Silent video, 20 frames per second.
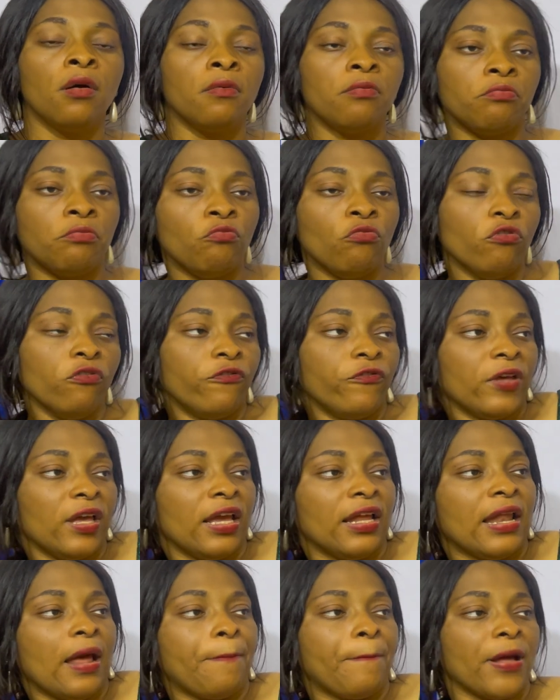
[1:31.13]
Move
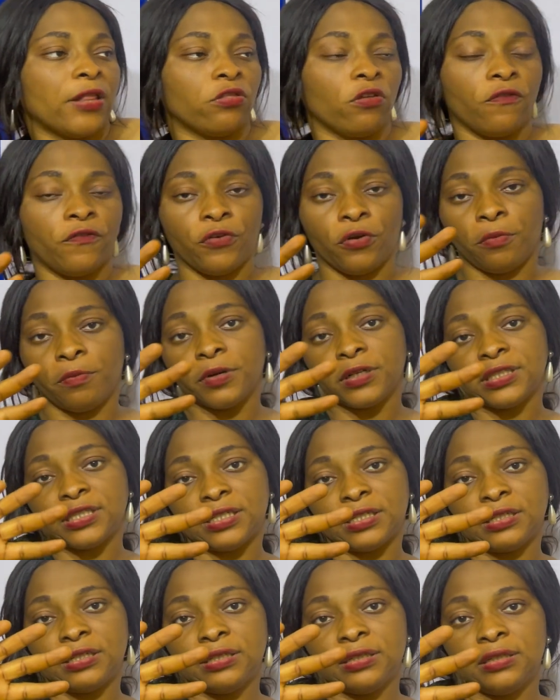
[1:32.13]
either part of your
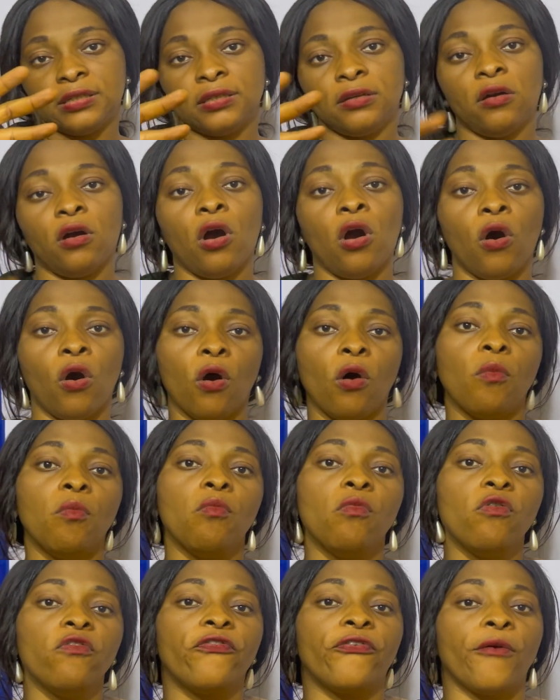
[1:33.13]
body or
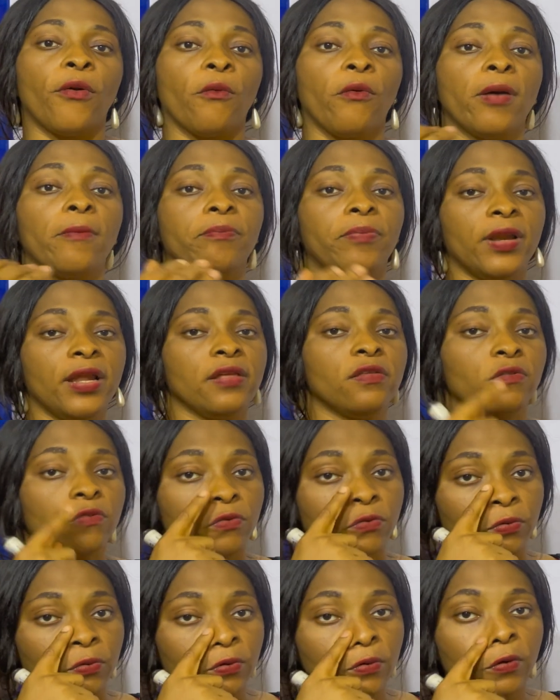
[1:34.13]
move from one place
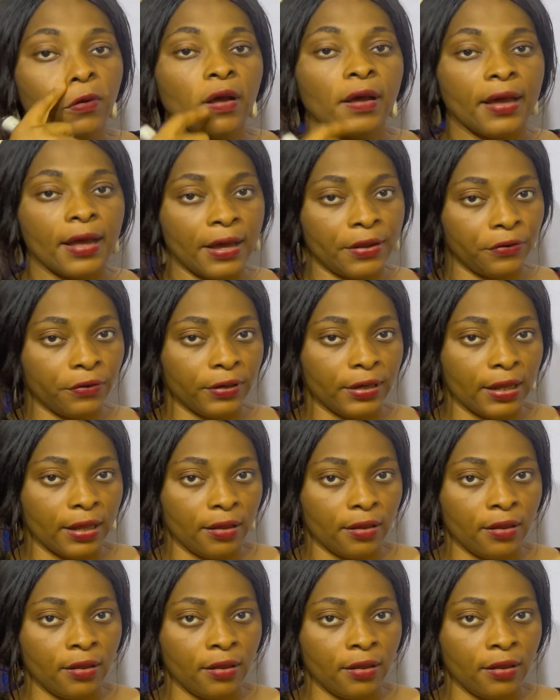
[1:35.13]
to another.